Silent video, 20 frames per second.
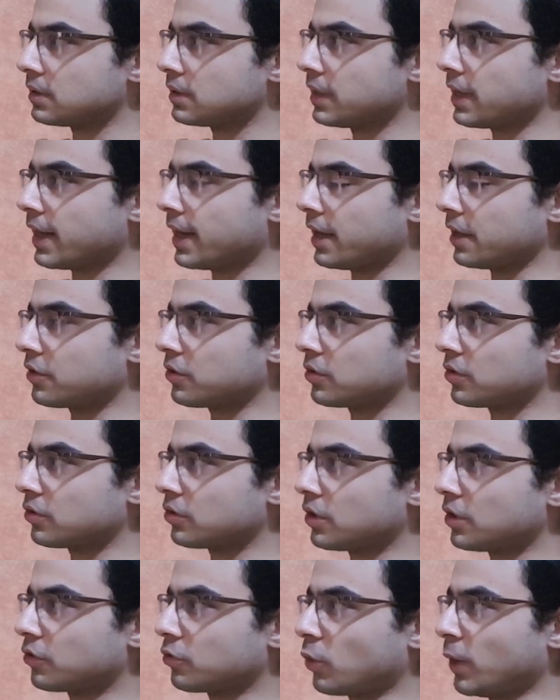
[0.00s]
Yeah.
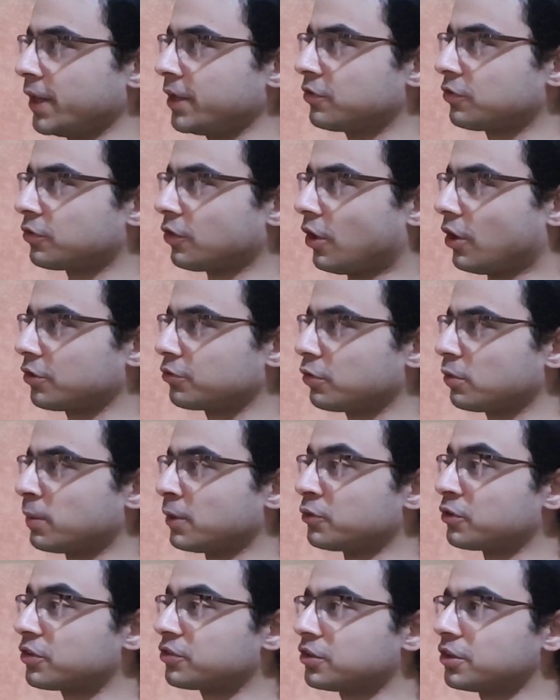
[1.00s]
It's quite strong, so it's
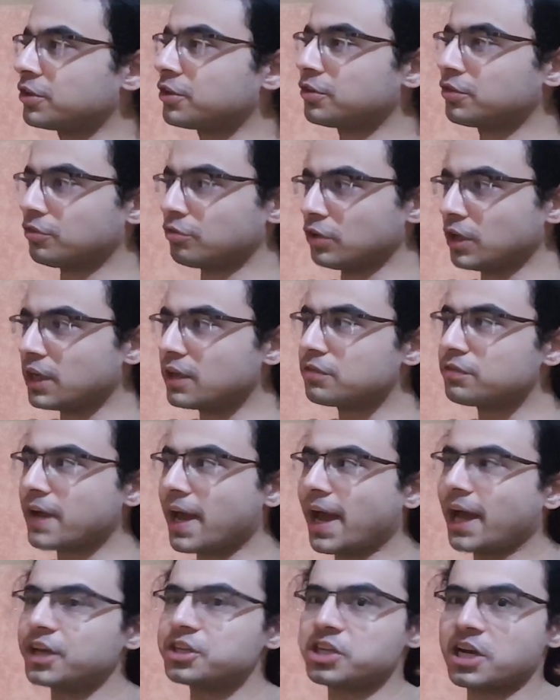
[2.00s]
interesting to see if
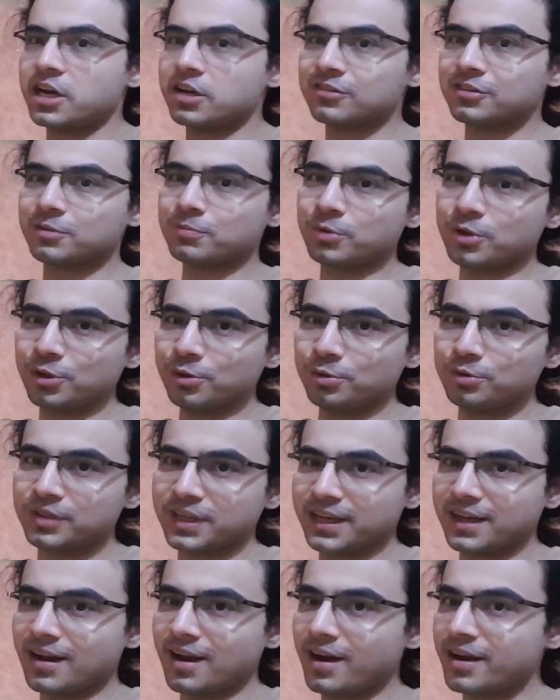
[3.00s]
Ash ends up
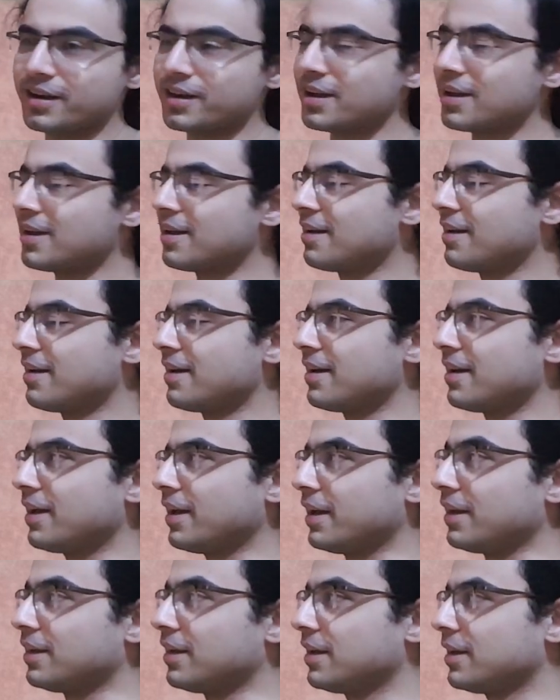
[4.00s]
using it
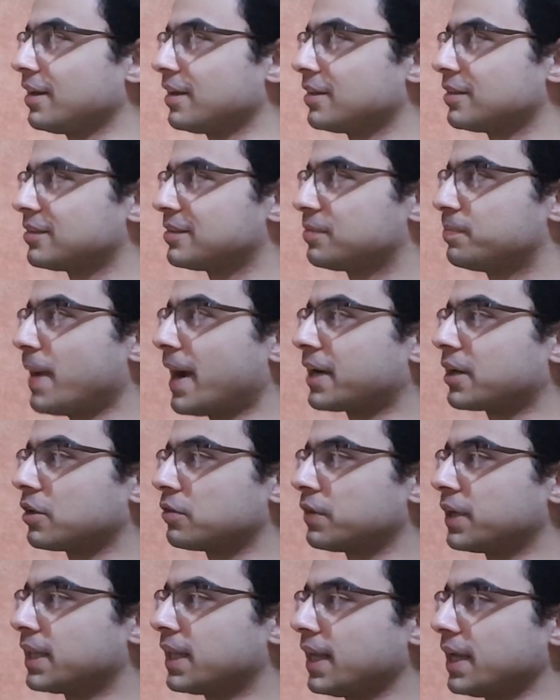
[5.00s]
in his
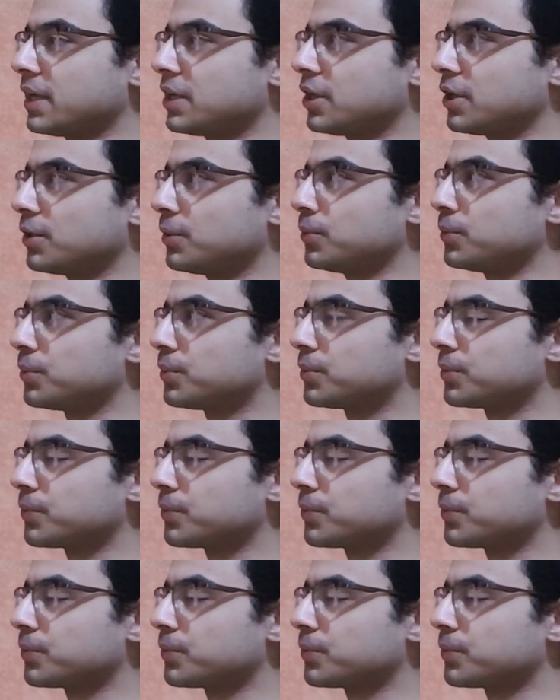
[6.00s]
battle with Gladio.